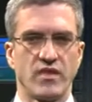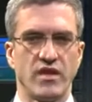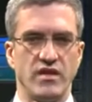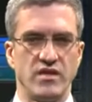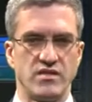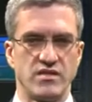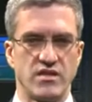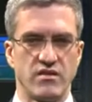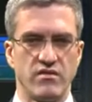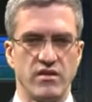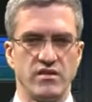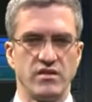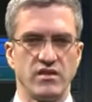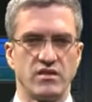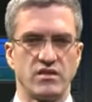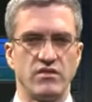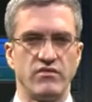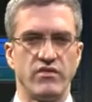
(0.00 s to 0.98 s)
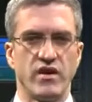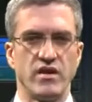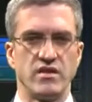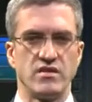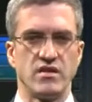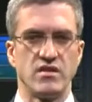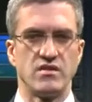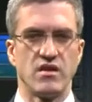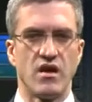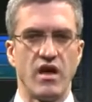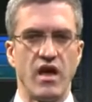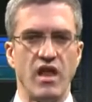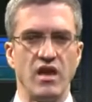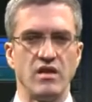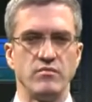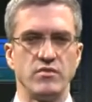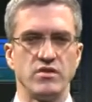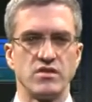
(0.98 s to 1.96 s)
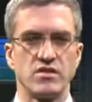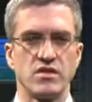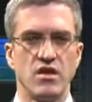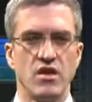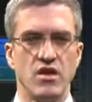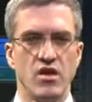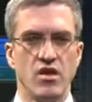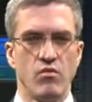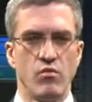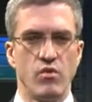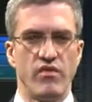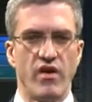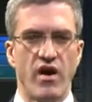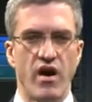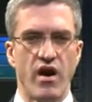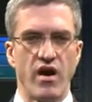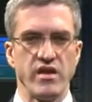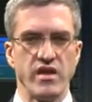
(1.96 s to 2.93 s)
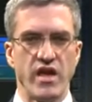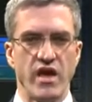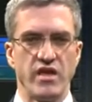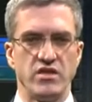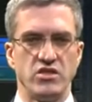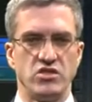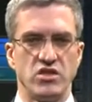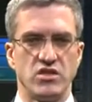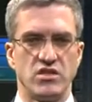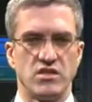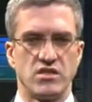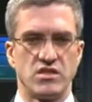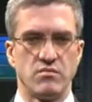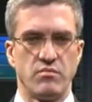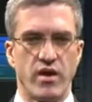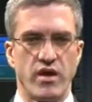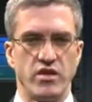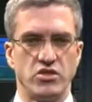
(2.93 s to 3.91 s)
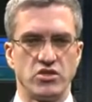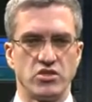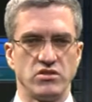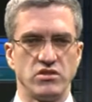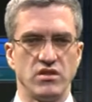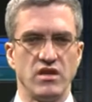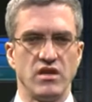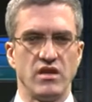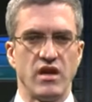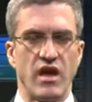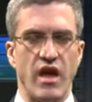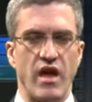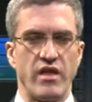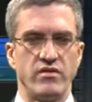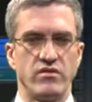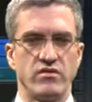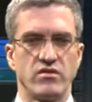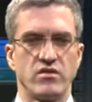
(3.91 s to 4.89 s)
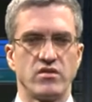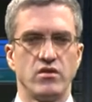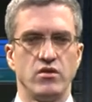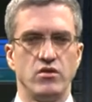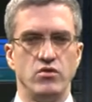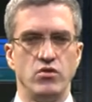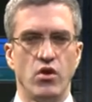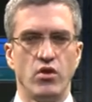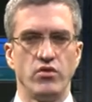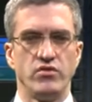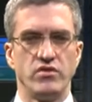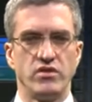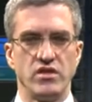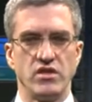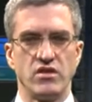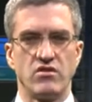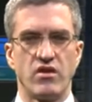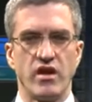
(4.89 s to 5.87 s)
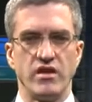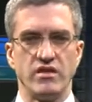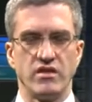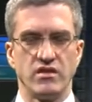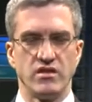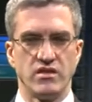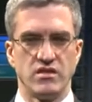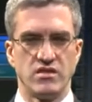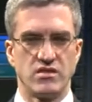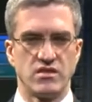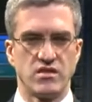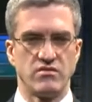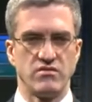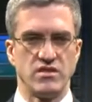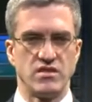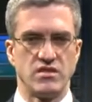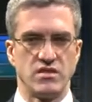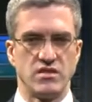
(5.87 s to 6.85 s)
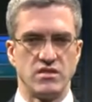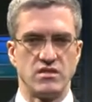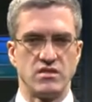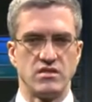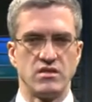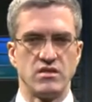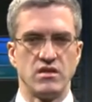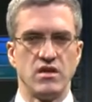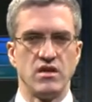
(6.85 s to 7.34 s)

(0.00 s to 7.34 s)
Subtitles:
Hysteretic devices are elements with high energy dissipation and non-degrading hysteresis.